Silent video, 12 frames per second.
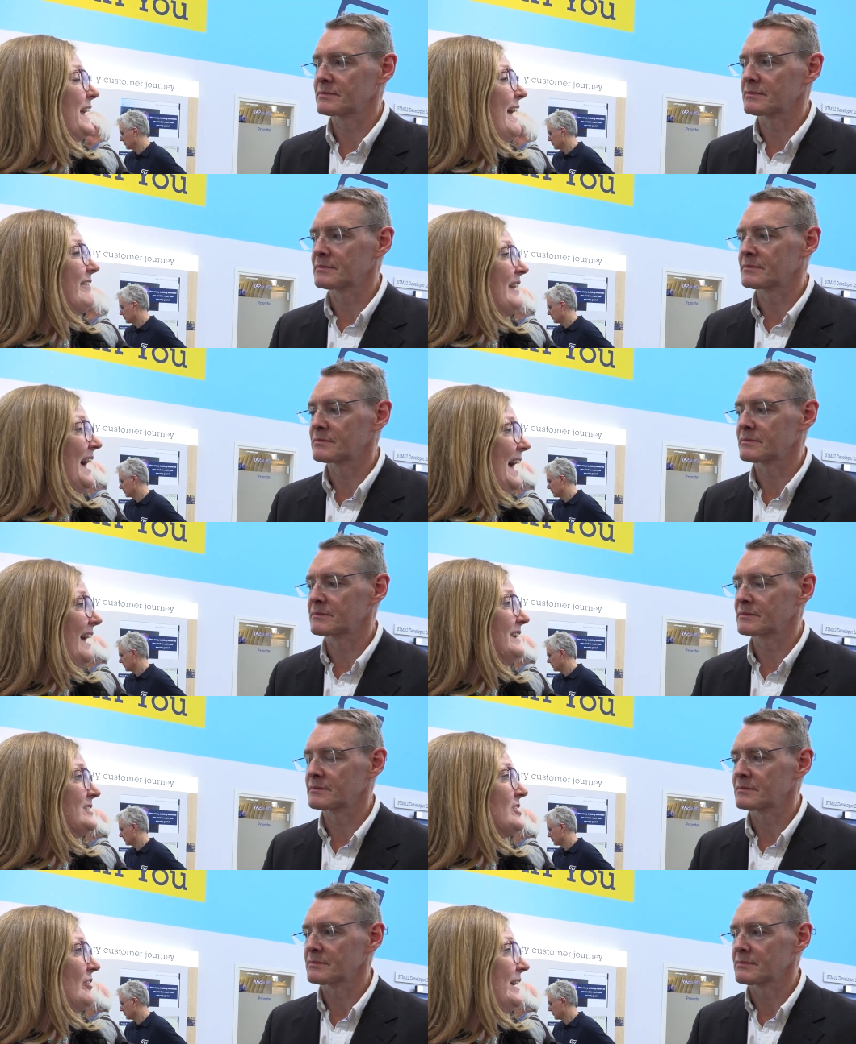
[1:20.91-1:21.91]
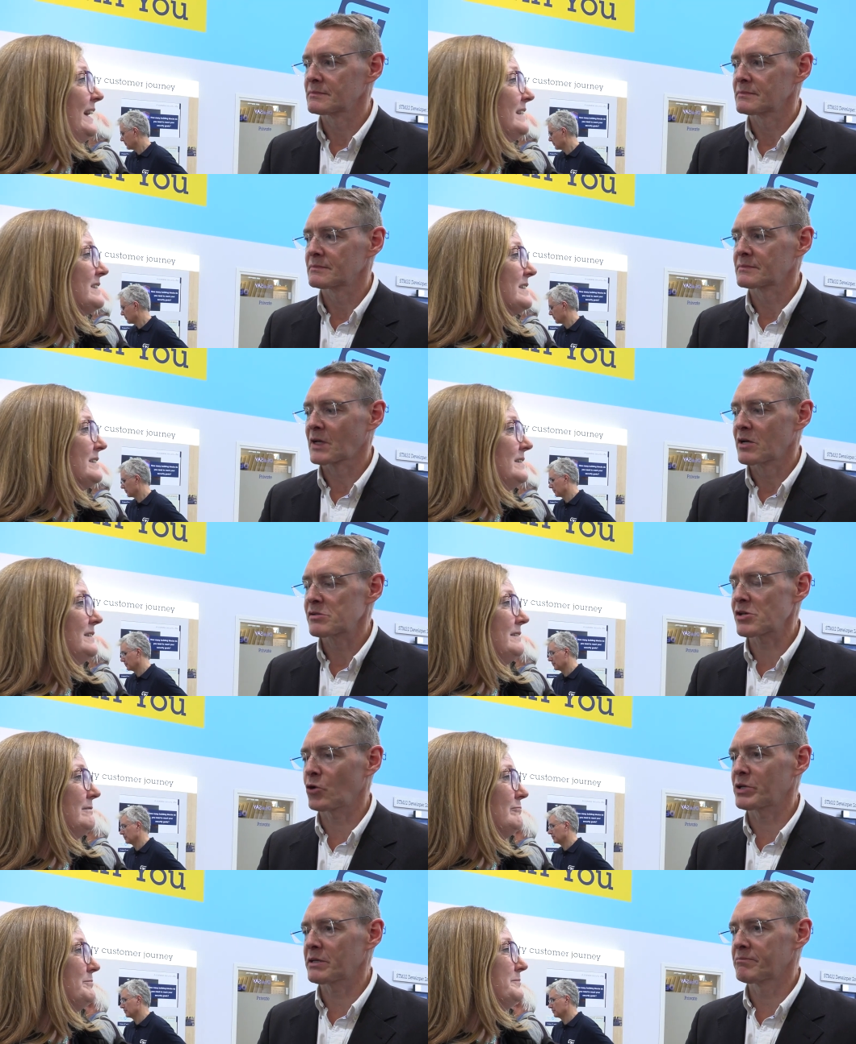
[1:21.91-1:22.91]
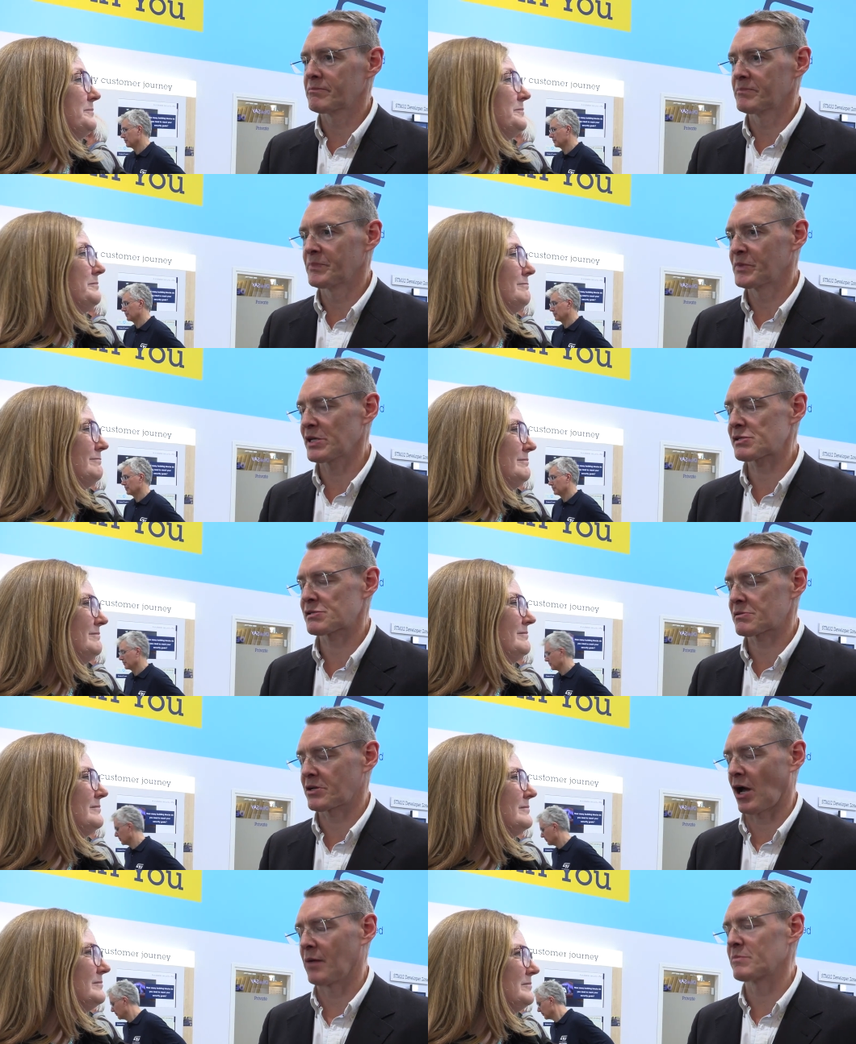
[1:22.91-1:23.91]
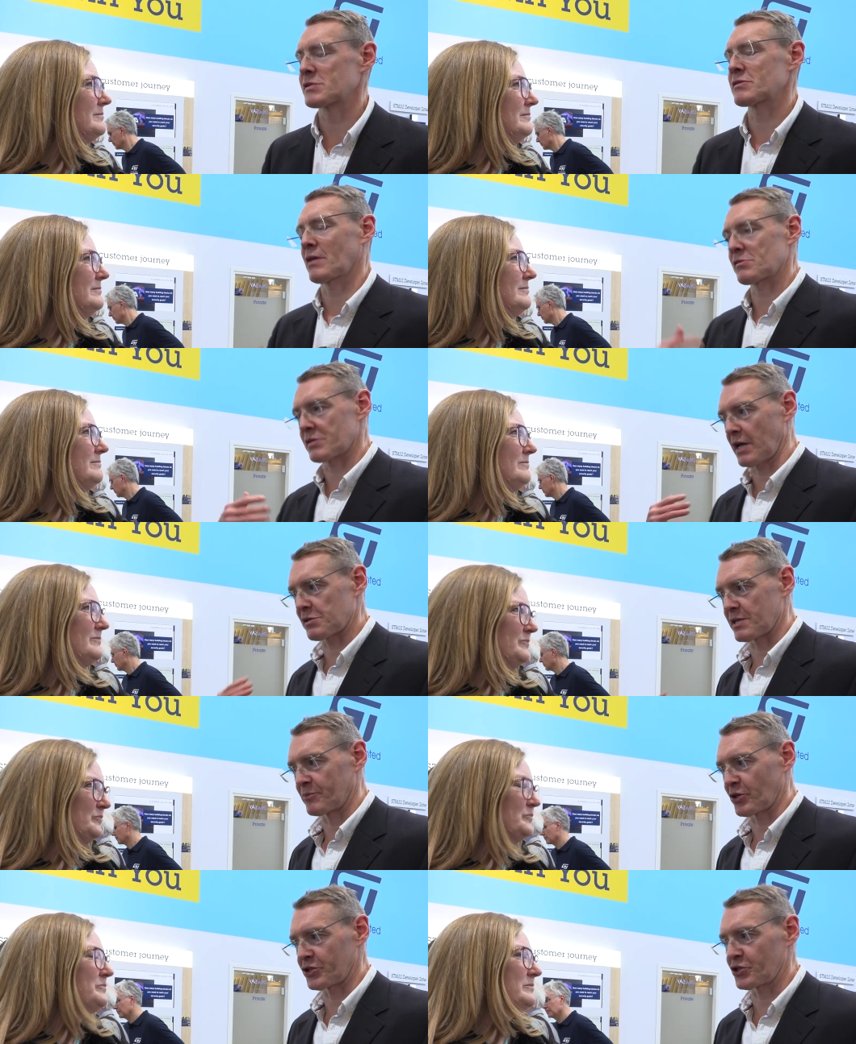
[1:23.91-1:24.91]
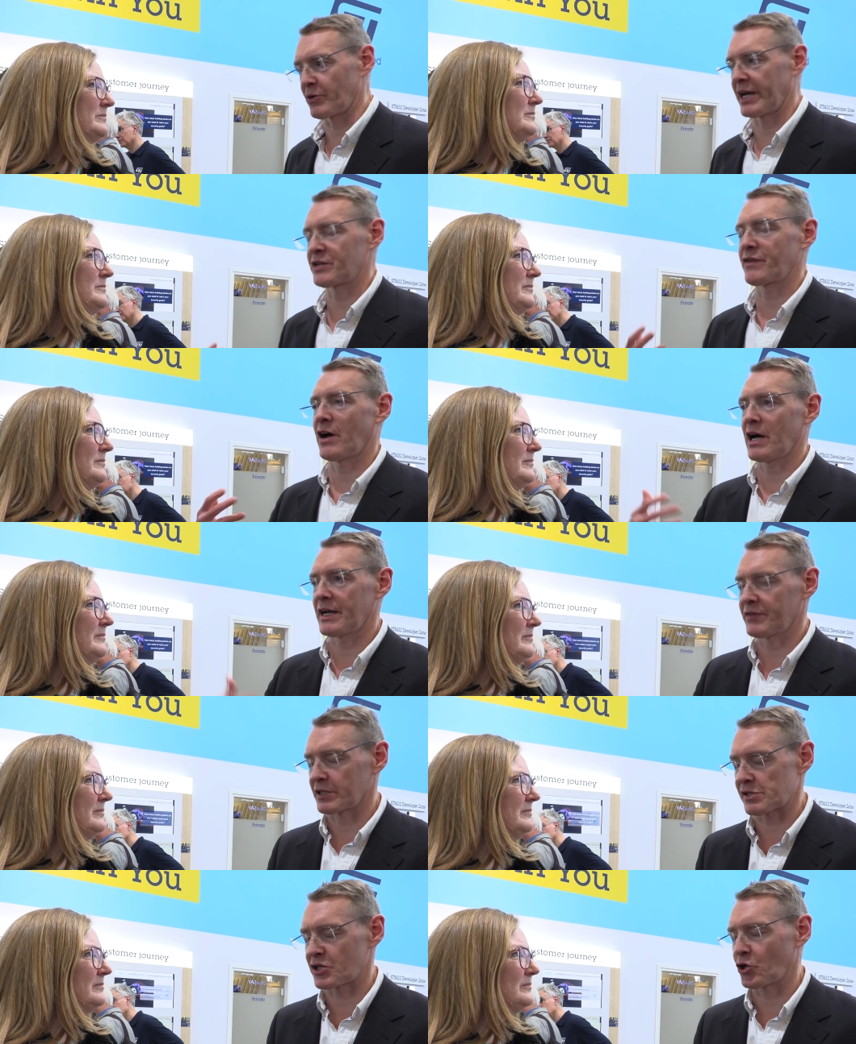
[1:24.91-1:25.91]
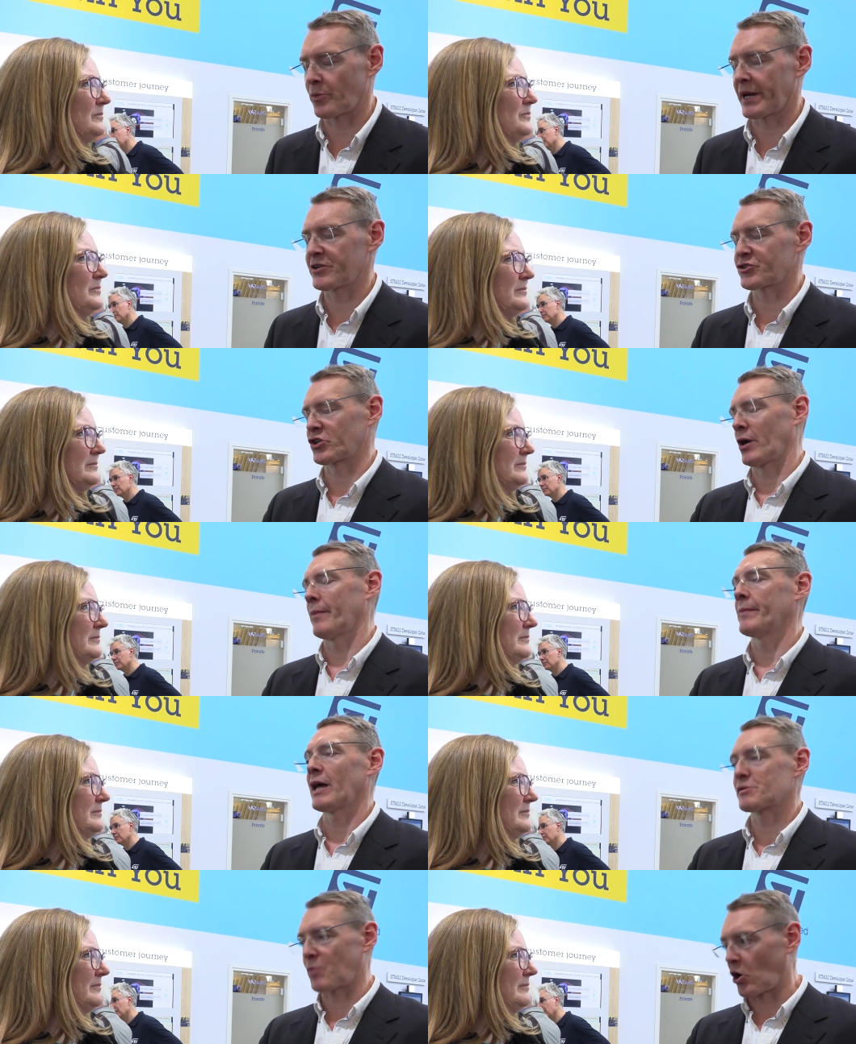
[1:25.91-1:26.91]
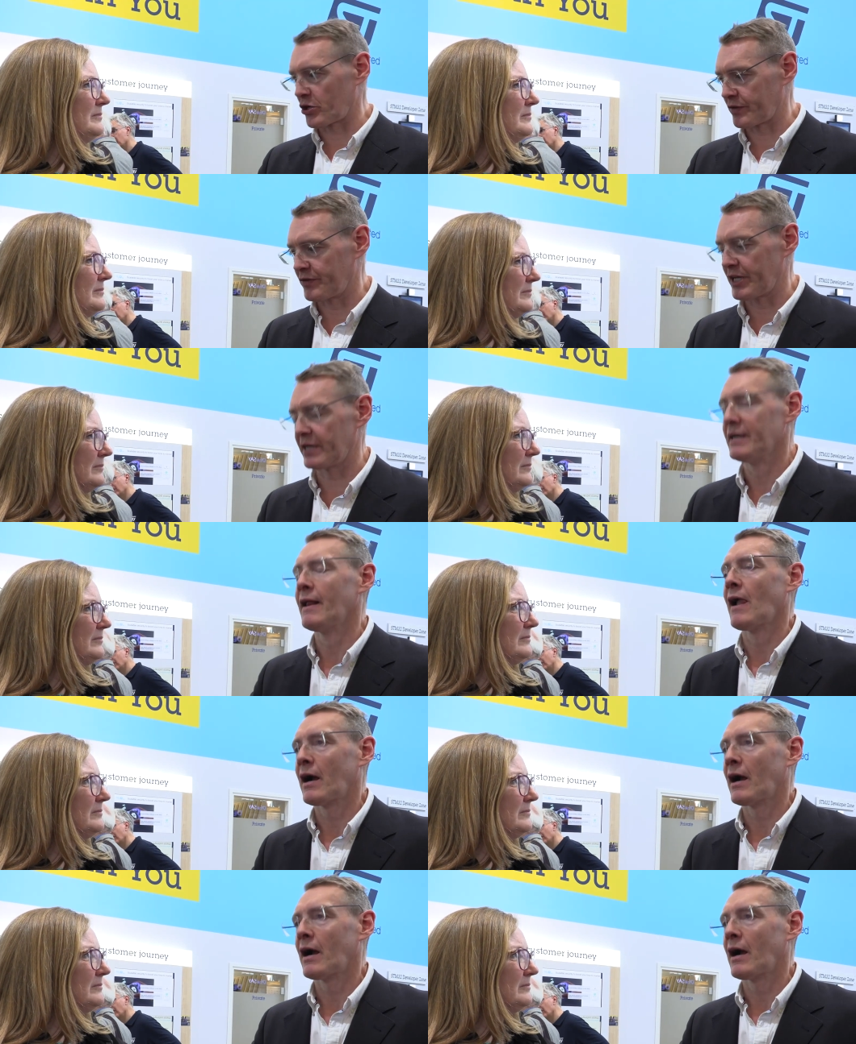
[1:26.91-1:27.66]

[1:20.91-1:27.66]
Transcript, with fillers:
Speaker 1: get their hands on it?
Speaker 2: So the, this comes as the STM32H5 and the Secure Manager come as part of the